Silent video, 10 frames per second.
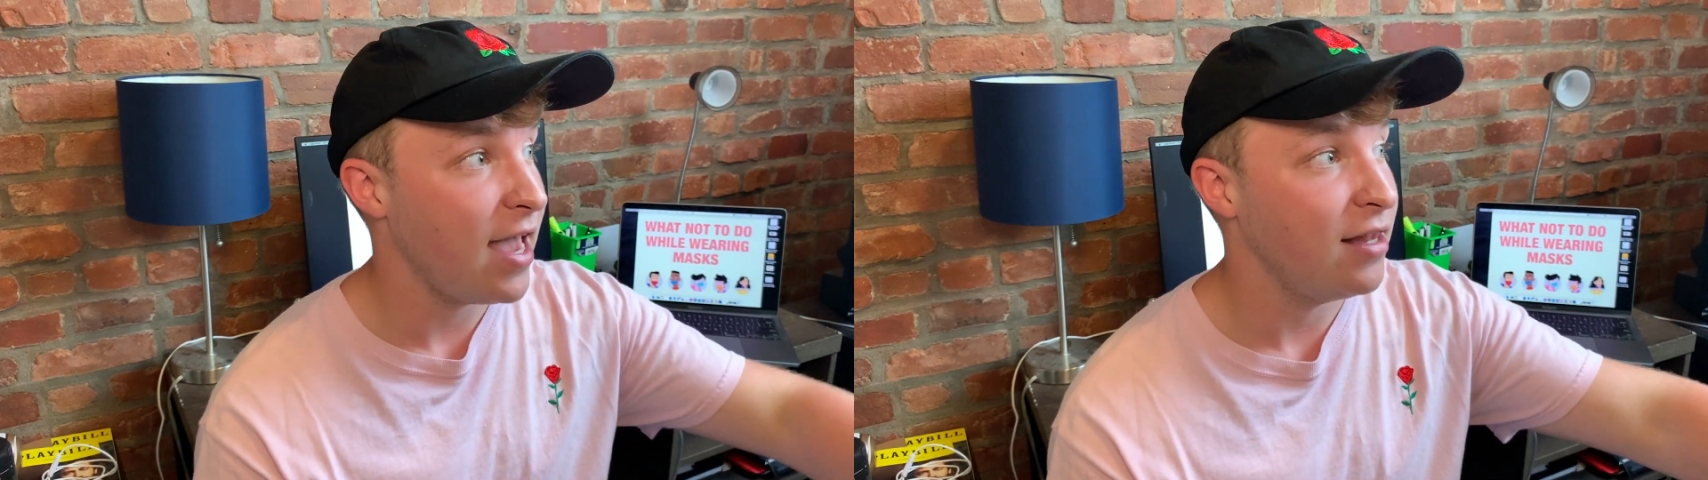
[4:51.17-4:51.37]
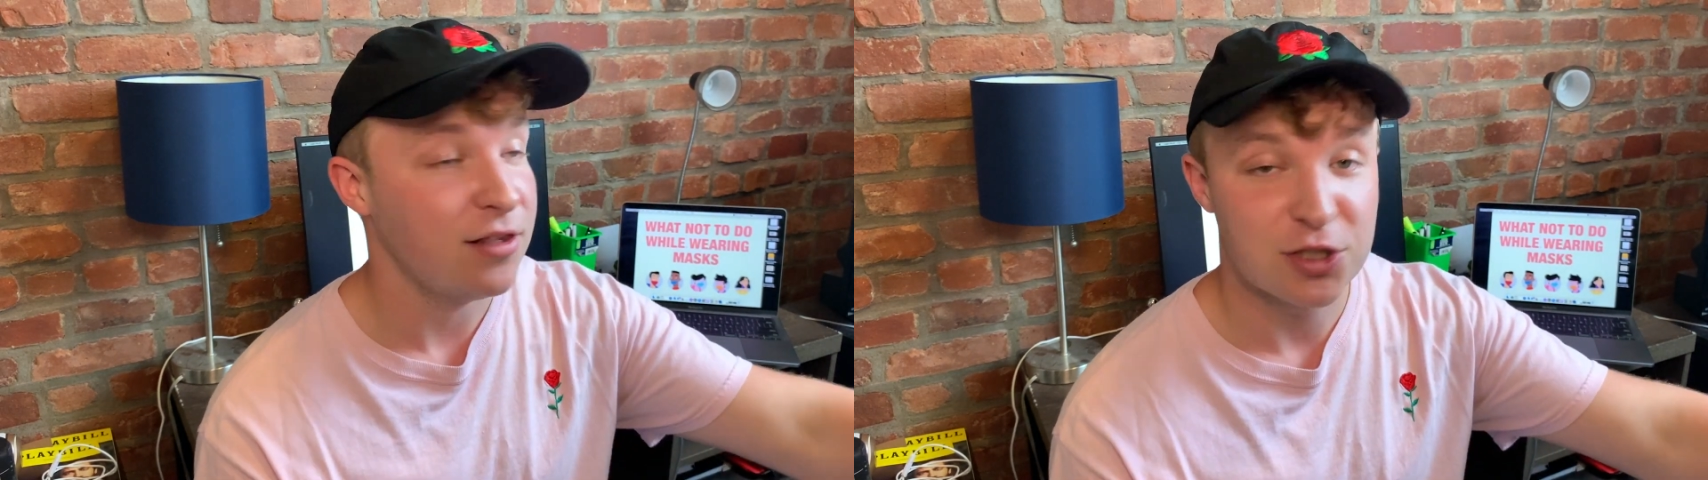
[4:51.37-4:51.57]

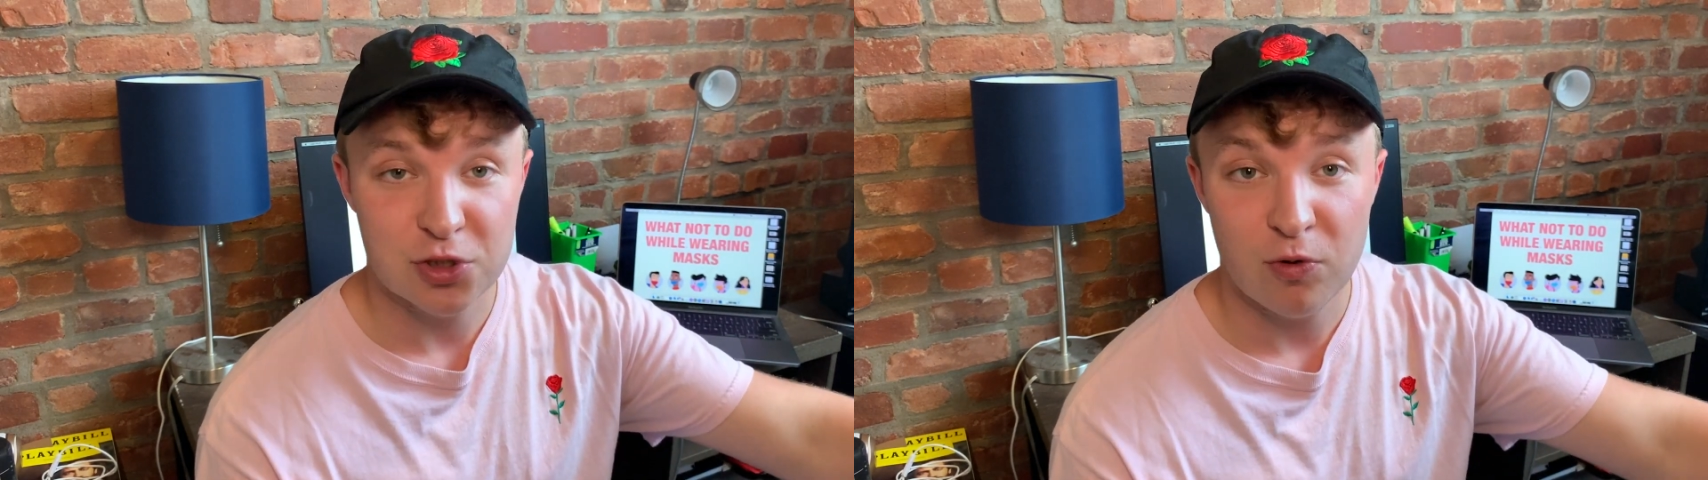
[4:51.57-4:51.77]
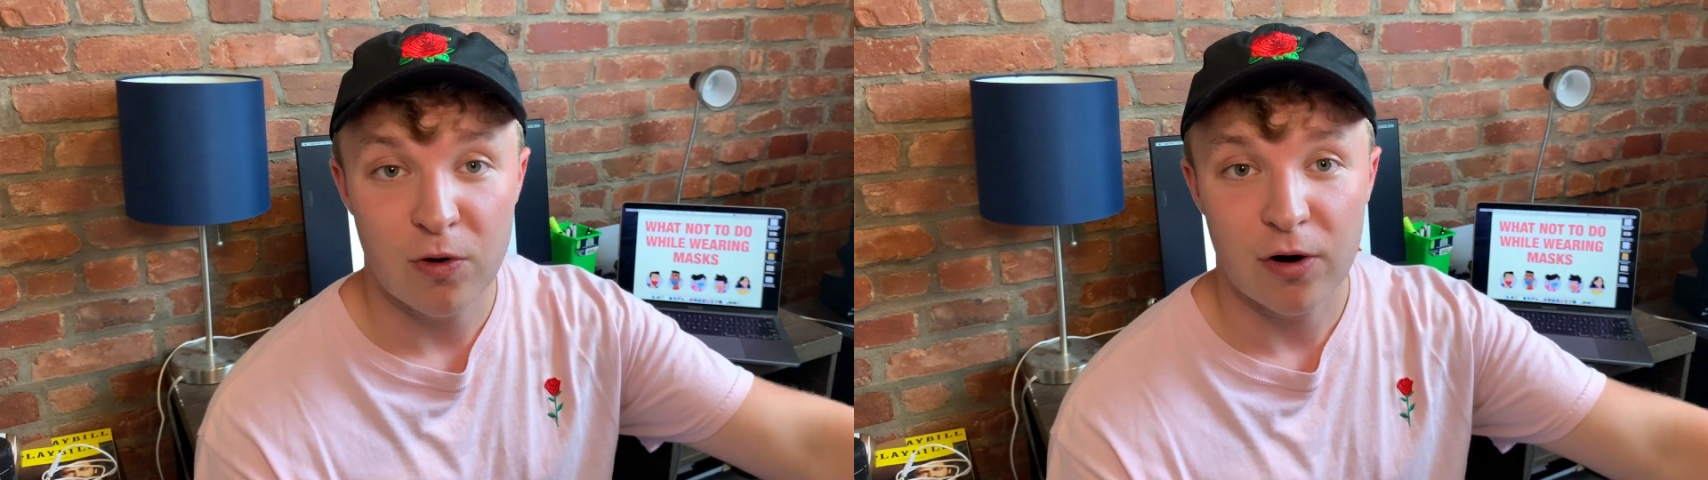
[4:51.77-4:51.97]
in the
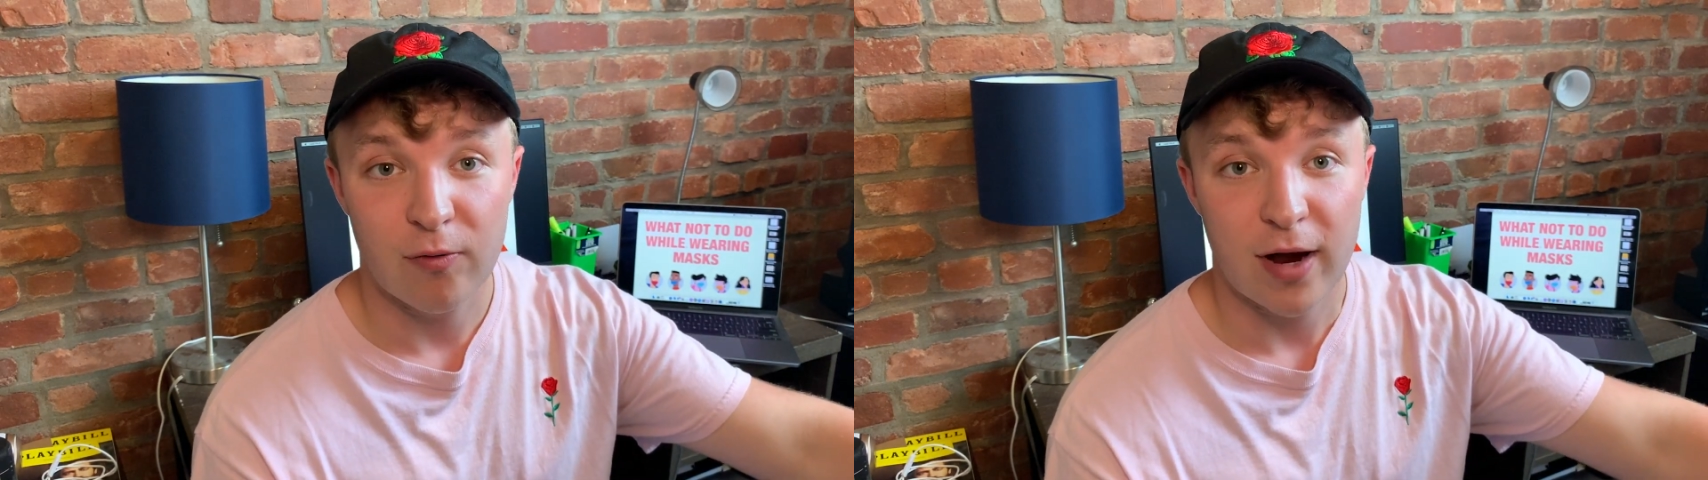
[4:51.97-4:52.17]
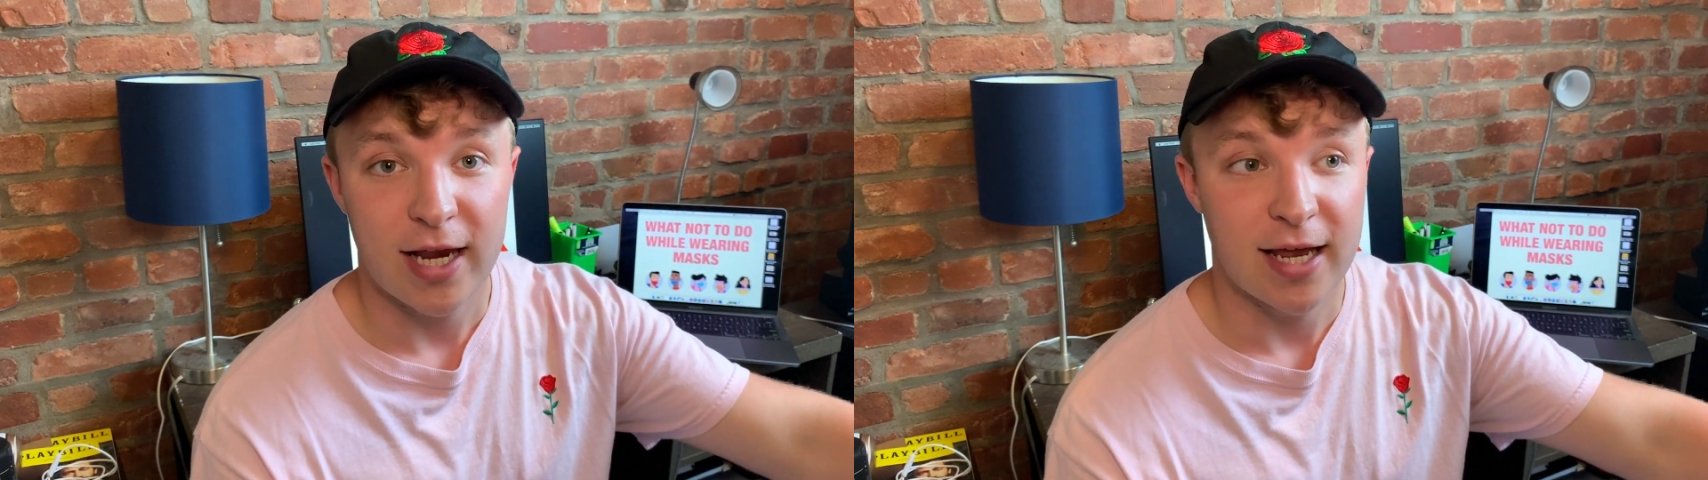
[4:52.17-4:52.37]
store
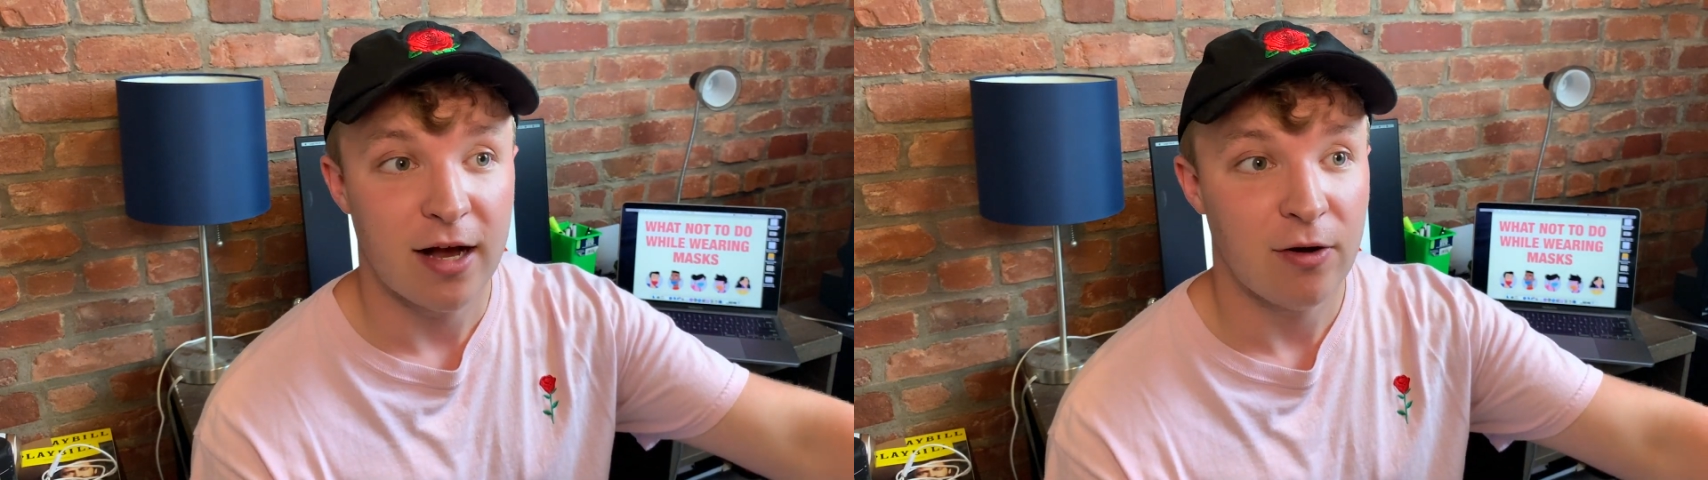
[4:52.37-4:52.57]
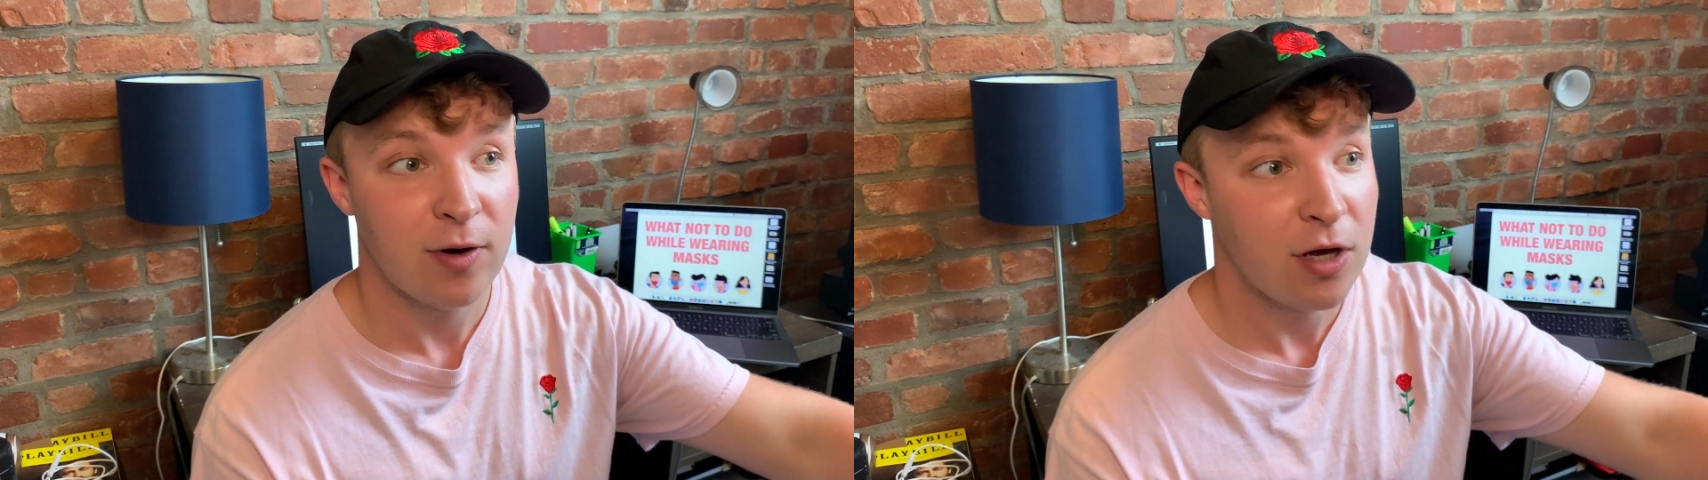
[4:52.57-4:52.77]
right
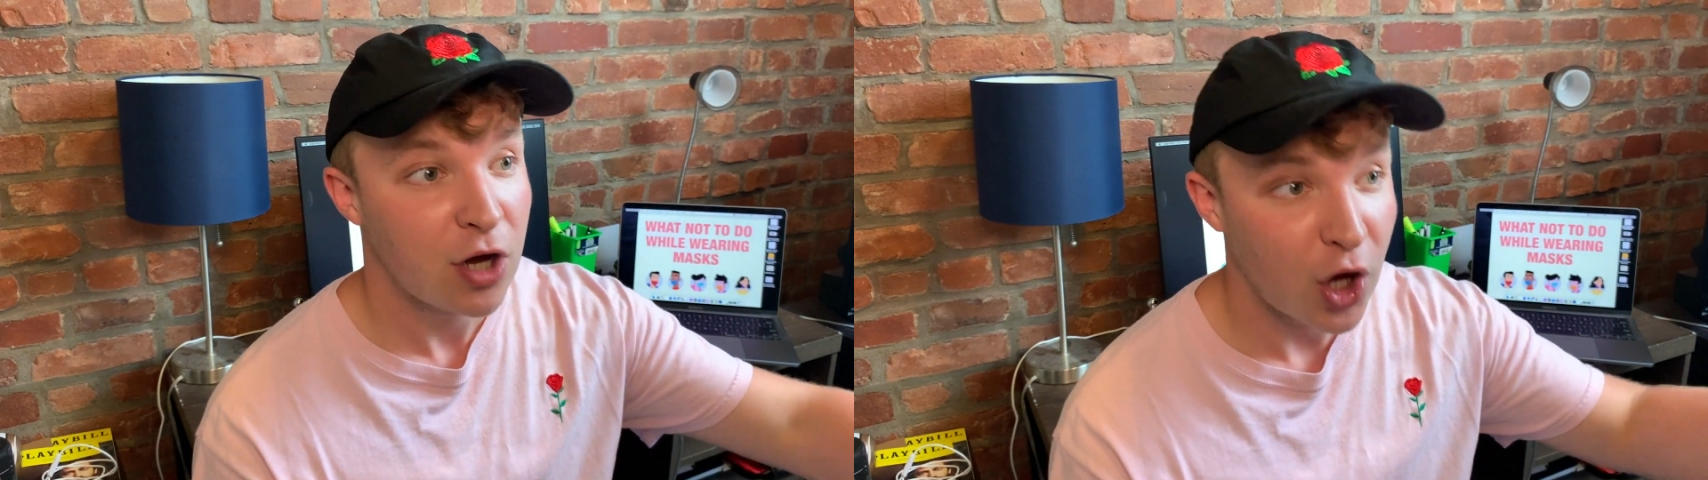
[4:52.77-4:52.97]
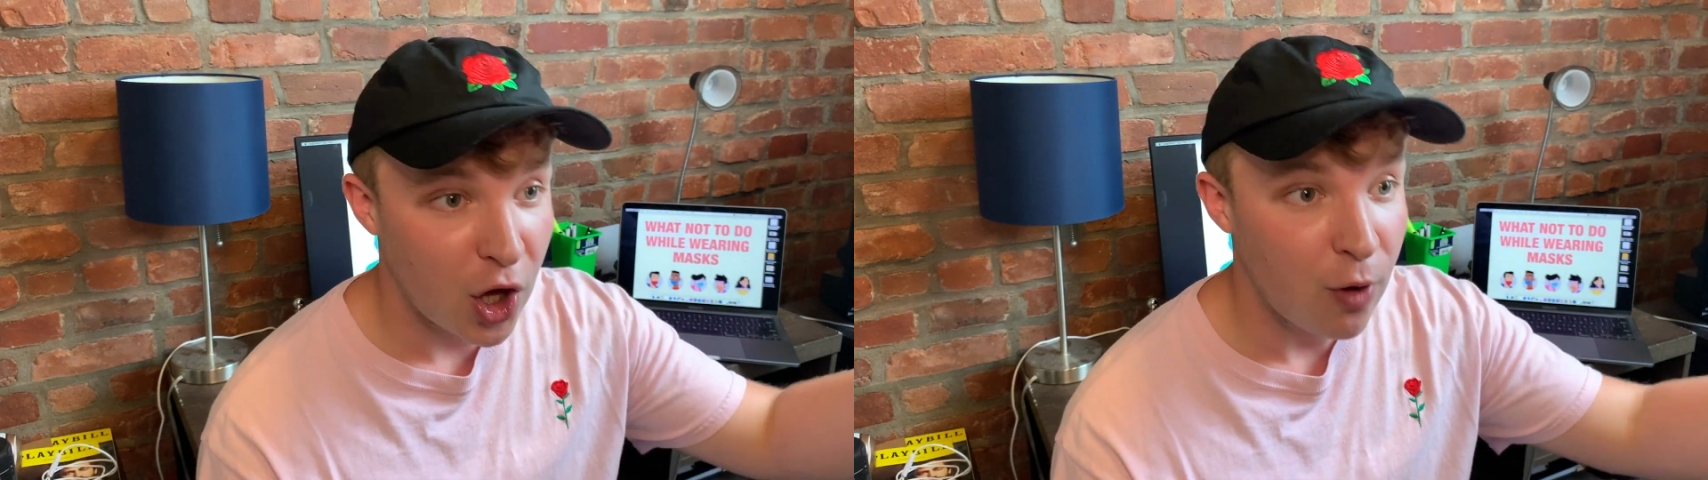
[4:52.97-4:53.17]
now
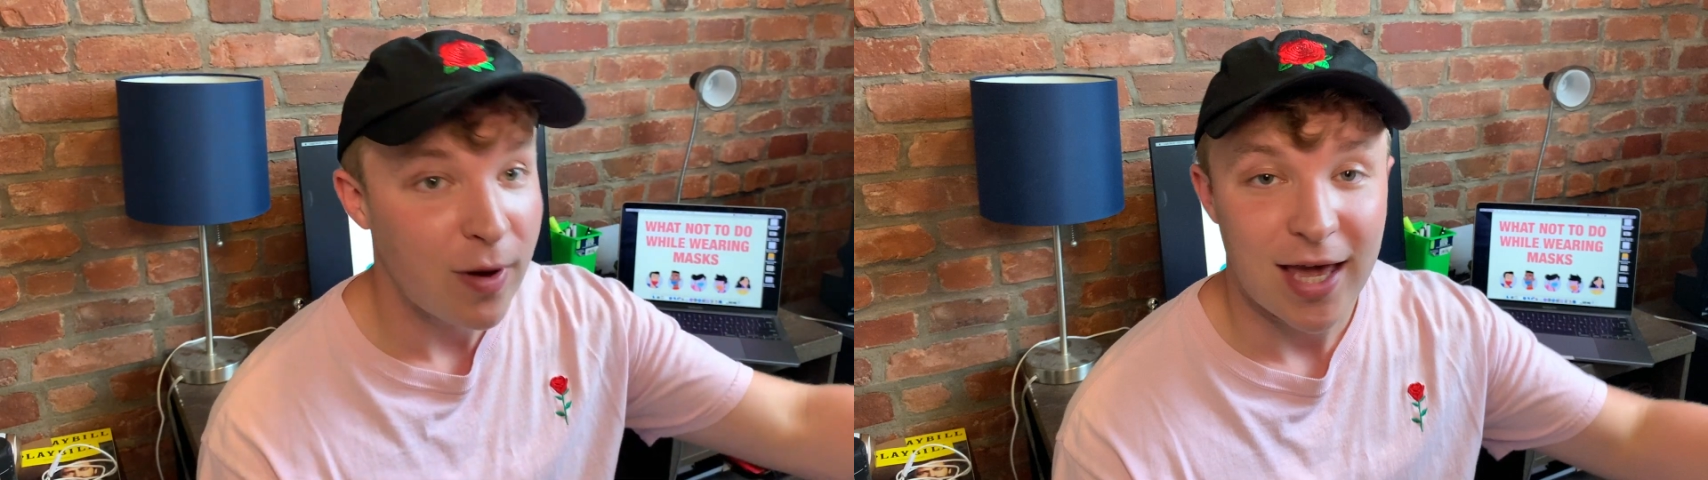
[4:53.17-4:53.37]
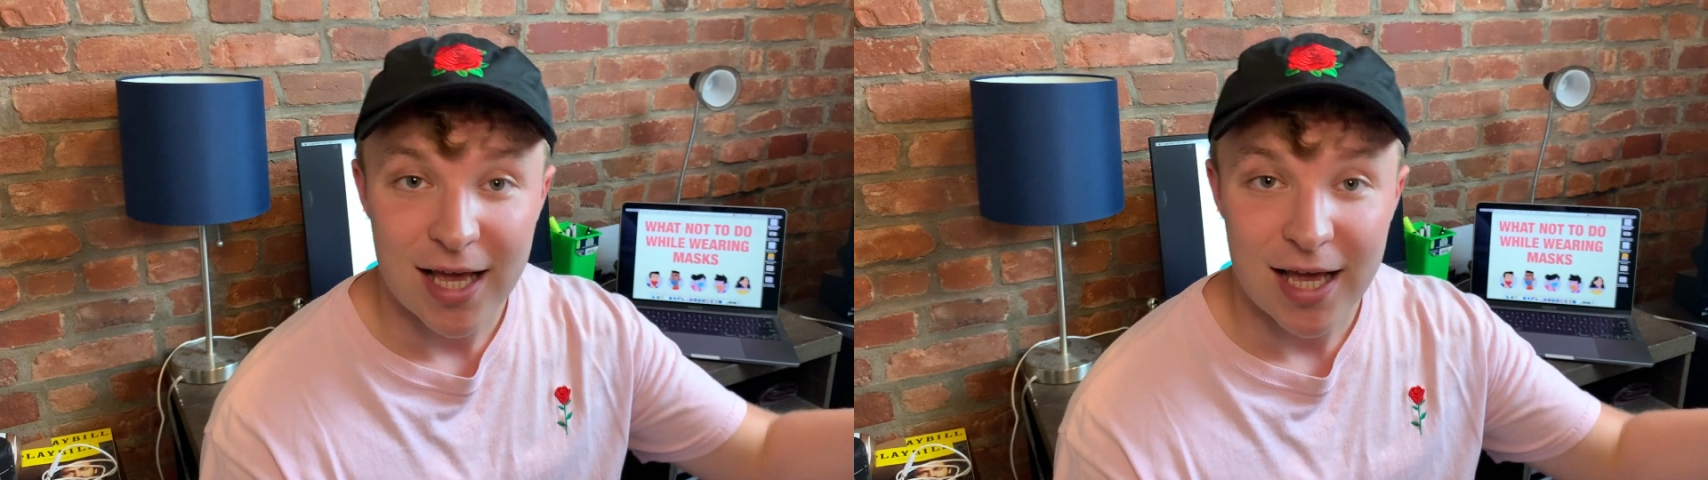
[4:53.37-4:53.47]
going?